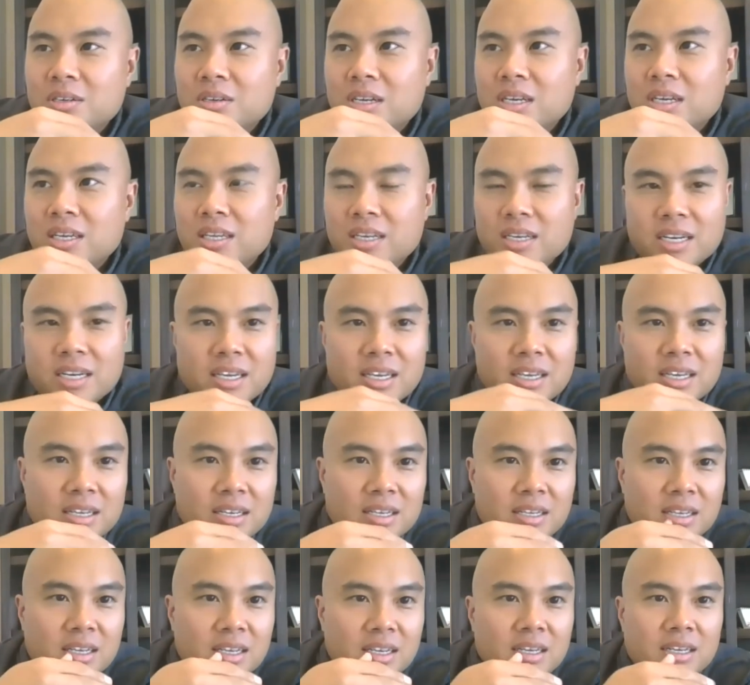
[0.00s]
in
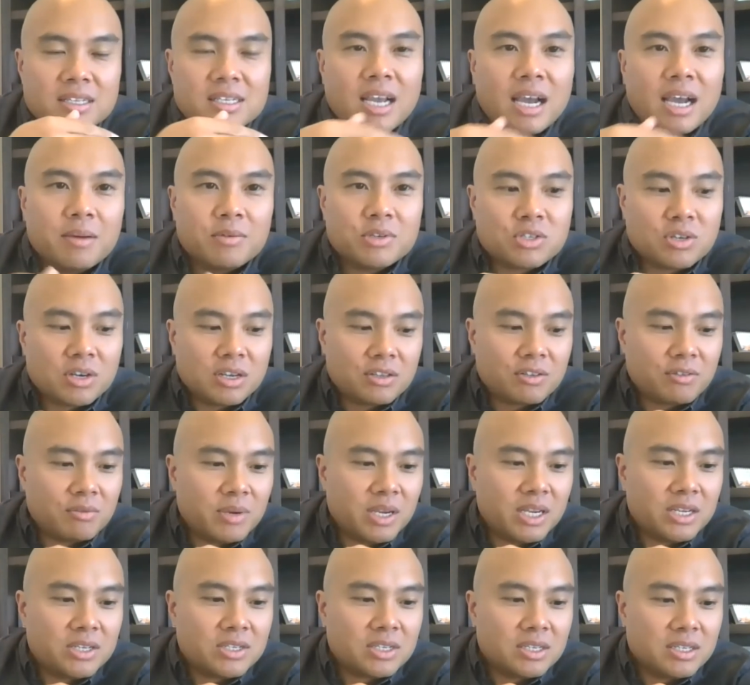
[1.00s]
a time of
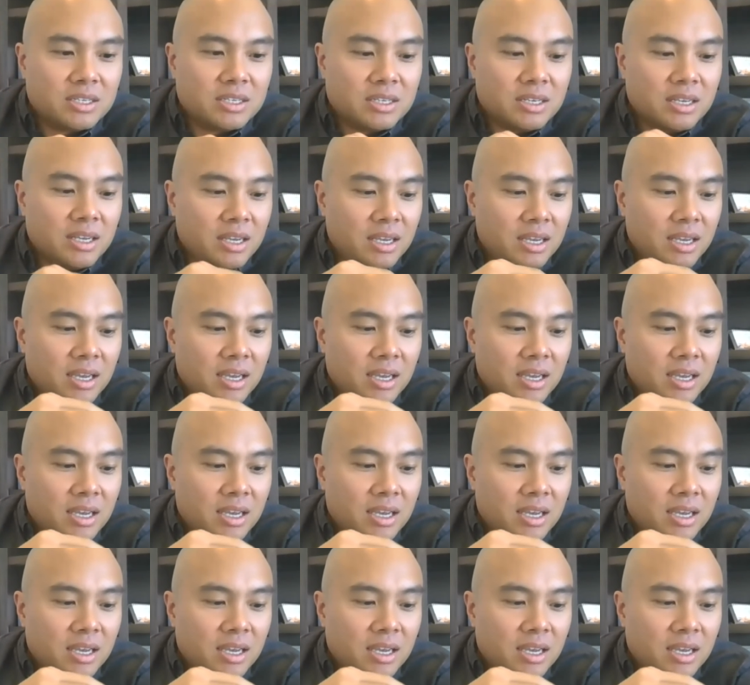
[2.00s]
transformation,